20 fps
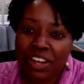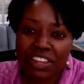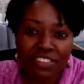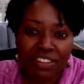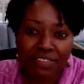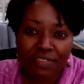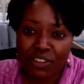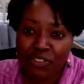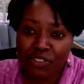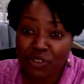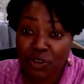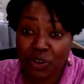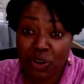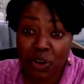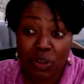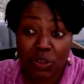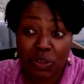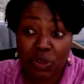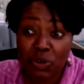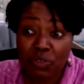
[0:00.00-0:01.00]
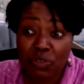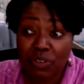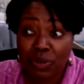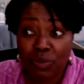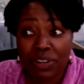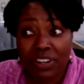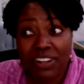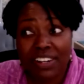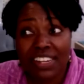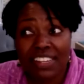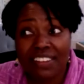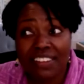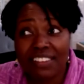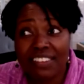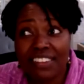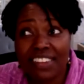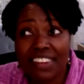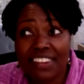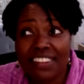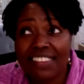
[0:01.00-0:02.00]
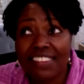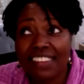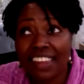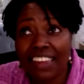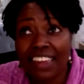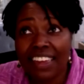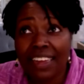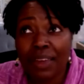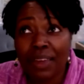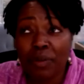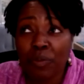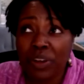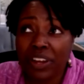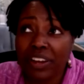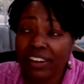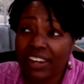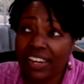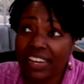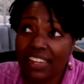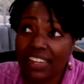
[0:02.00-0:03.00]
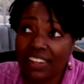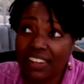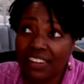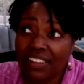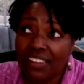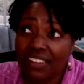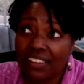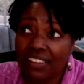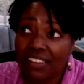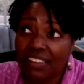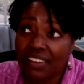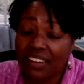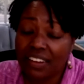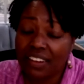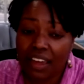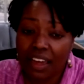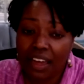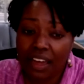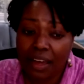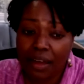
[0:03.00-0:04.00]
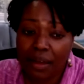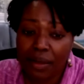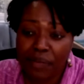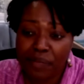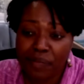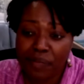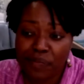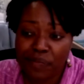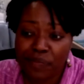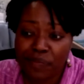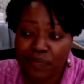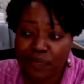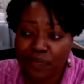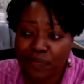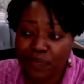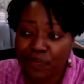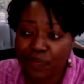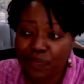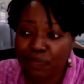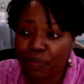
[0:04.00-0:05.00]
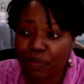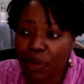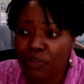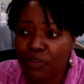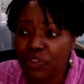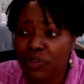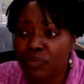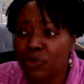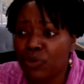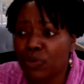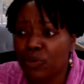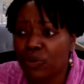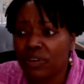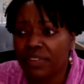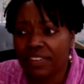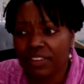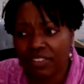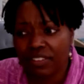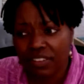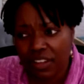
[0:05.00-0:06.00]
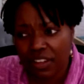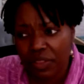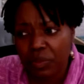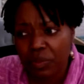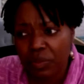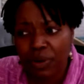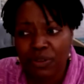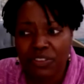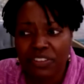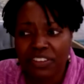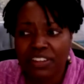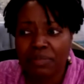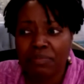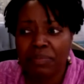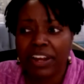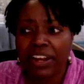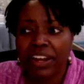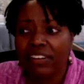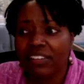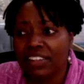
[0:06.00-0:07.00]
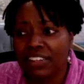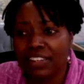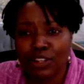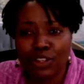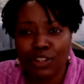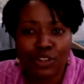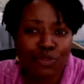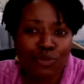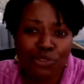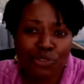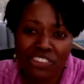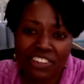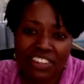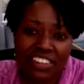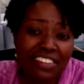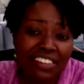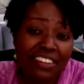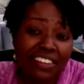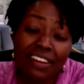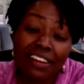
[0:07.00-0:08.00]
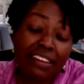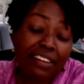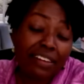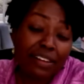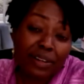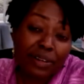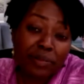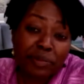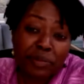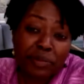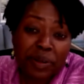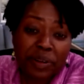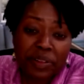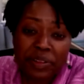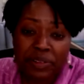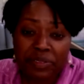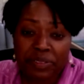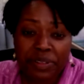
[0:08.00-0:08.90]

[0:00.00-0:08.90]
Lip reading: rest of us are all over. We're in Tennessee, we're in um, Baltimore, there's another person in Maryland and Houston. We're all over